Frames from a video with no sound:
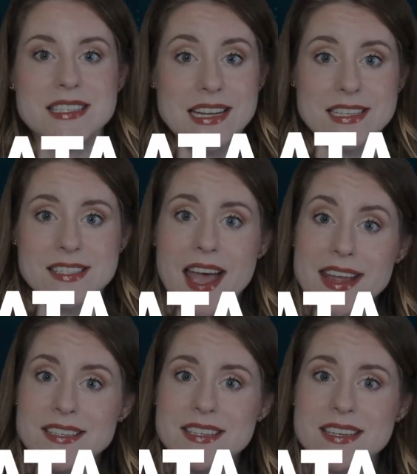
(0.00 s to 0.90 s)
data
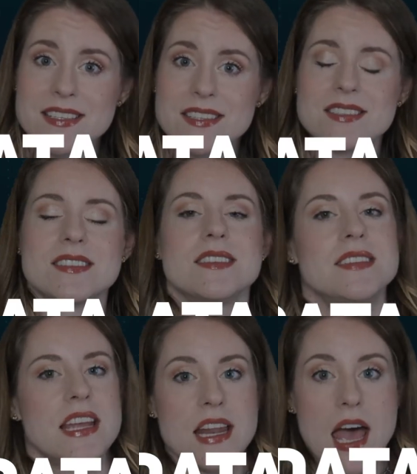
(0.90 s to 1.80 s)
scientists,
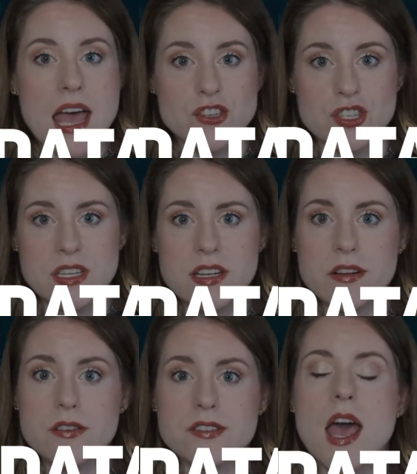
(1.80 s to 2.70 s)
data
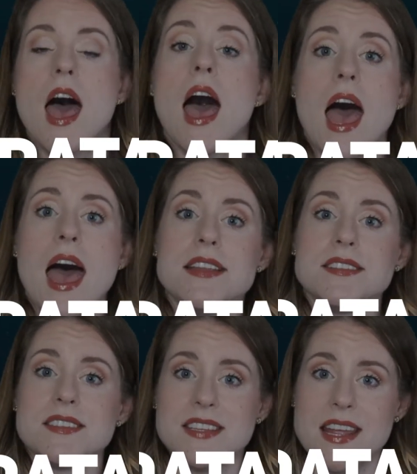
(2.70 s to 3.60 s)
engineers,
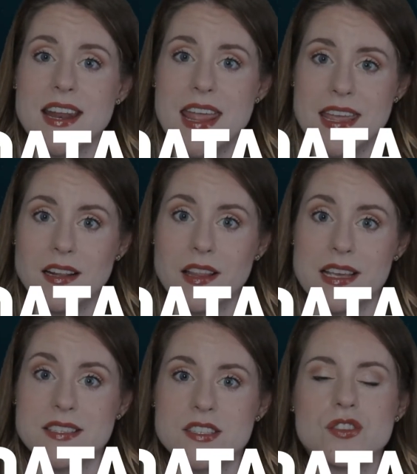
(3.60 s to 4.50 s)
and data
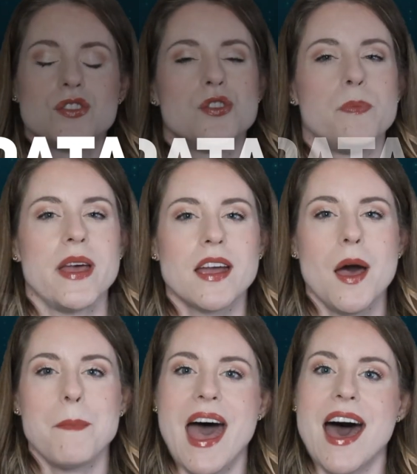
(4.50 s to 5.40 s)
analysts to pick
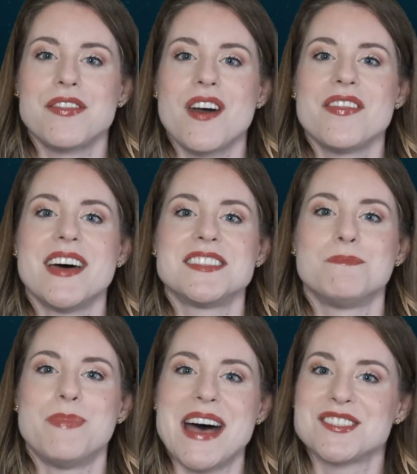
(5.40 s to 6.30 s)
a path that's
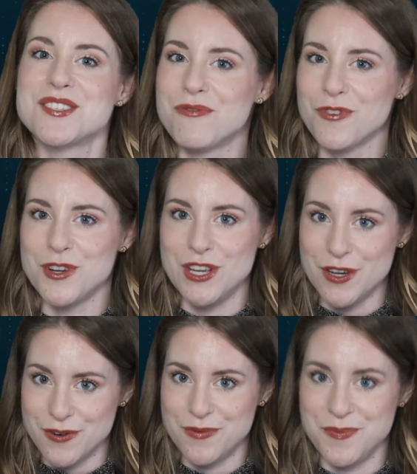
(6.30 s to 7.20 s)
best for you.